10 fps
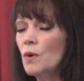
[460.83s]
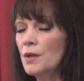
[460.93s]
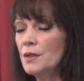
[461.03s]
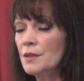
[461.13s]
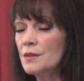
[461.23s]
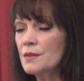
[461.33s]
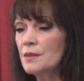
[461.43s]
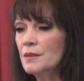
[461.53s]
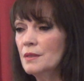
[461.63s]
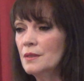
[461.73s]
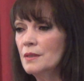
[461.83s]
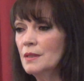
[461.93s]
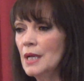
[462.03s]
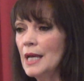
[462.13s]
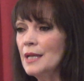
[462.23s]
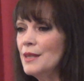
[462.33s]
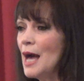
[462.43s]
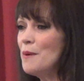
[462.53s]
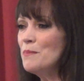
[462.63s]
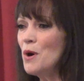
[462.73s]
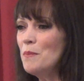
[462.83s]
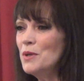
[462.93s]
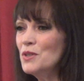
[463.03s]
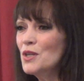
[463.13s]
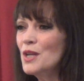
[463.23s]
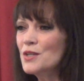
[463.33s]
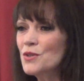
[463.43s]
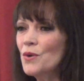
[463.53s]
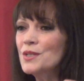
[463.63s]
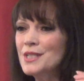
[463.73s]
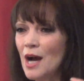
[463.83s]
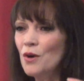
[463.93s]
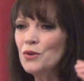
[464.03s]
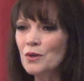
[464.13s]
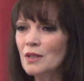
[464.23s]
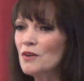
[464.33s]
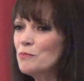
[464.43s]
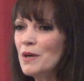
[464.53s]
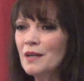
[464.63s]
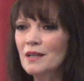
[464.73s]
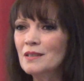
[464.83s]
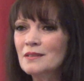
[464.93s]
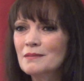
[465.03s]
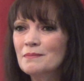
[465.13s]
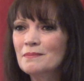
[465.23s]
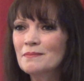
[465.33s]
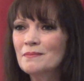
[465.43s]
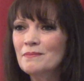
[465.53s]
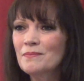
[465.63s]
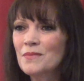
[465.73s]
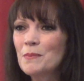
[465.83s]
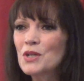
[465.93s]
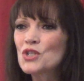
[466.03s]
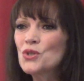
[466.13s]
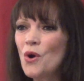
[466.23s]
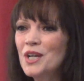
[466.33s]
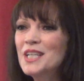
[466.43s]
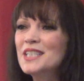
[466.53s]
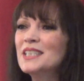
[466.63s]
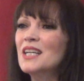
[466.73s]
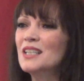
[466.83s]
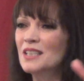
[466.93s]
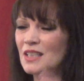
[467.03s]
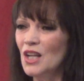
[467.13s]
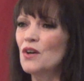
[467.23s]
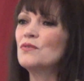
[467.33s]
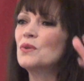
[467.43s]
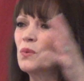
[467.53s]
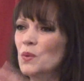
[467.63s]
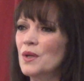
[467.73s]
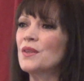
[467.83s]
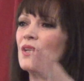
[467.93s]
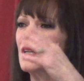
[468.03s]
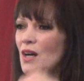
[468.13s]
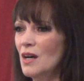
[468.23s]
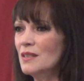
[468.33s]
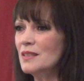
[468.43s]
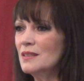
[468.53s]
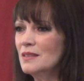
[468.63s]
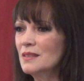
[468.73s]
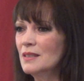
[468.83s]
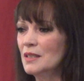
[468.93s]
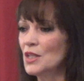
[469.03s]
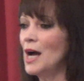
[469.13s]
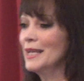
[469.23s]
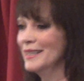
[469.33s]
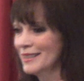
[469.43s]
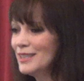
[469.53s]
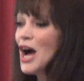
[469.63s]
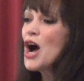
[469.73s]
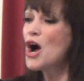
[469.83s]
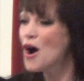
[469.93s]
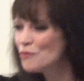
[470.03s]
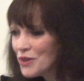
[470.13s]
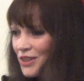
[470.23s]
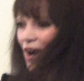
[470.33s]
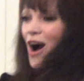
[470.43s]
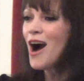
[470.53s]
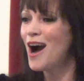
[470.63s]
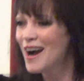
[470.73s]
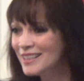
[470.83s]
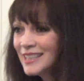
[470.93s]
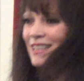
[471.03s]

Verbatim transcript: oneness. And in that moment, is there a doubt you're loved by God? Because you are in love with God. Not in love with God,